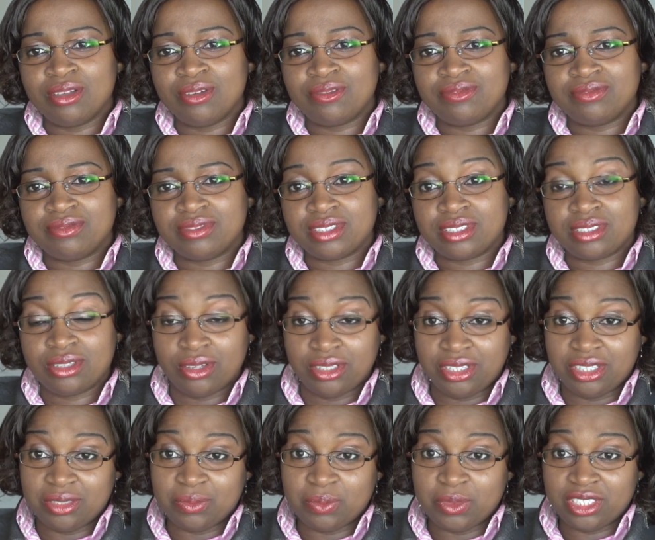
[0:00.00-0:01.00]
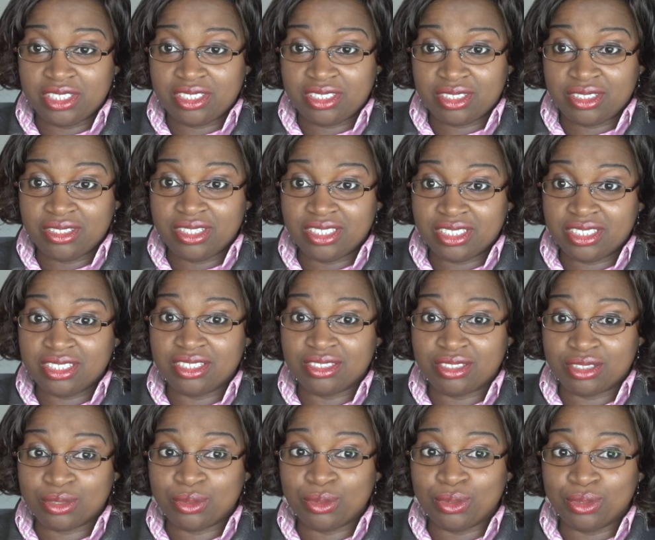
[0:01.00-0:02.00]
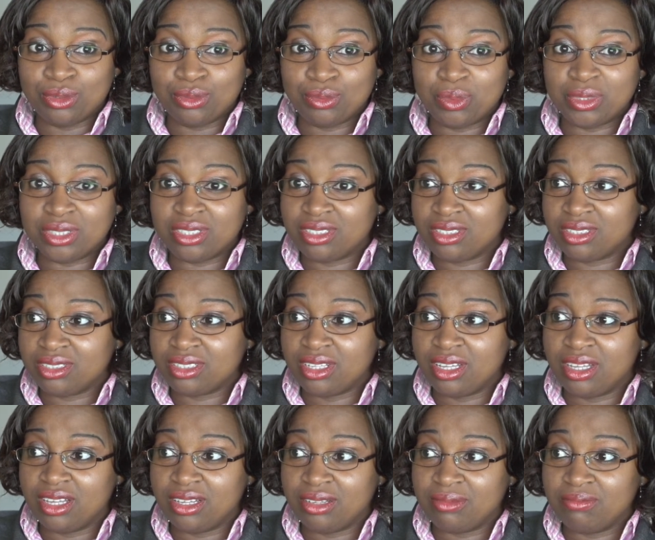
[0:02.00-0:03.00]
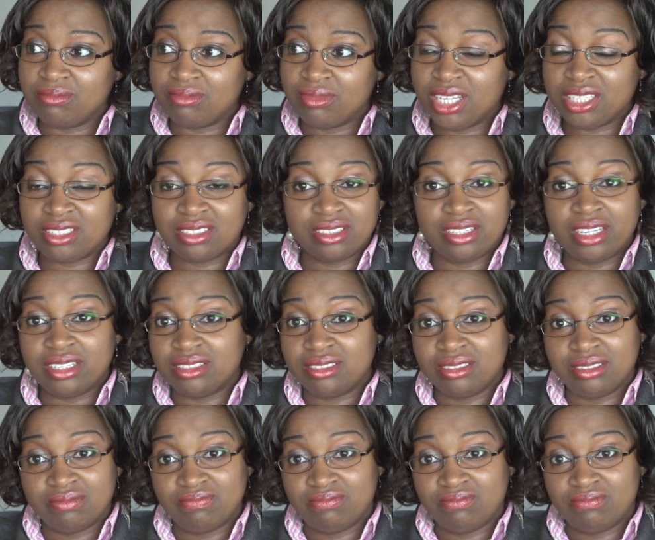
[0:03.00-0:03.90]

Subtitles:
of studying with QLTS School was excellent.